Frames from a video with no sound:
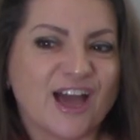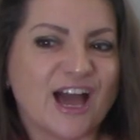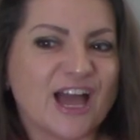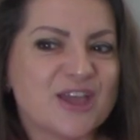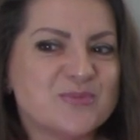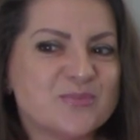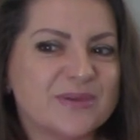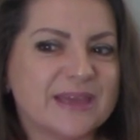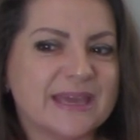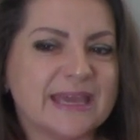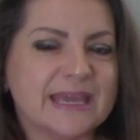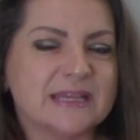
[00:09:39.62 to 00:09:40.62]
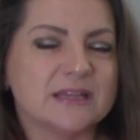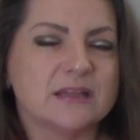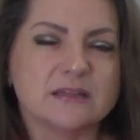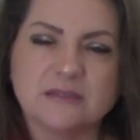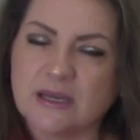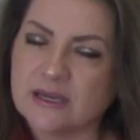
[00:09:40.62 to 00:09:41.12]
I made
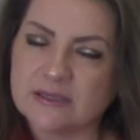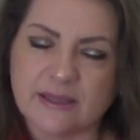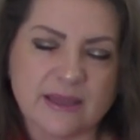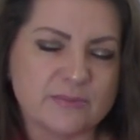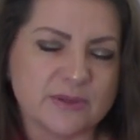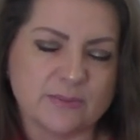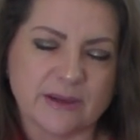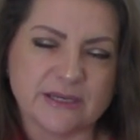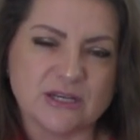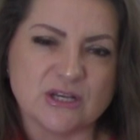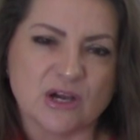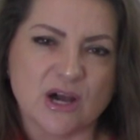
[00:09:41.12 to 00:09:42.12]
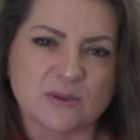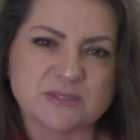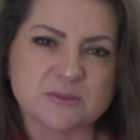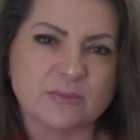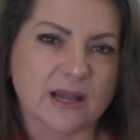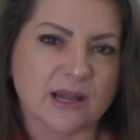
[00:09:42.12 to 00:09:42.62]
everybody
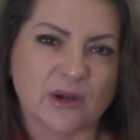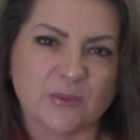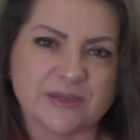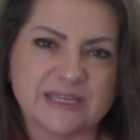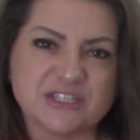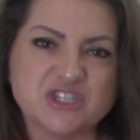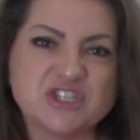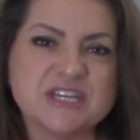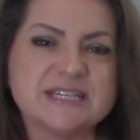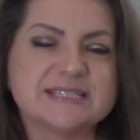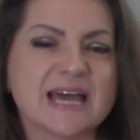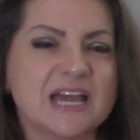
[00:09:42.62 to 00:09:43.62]
loves macaroni and cheese.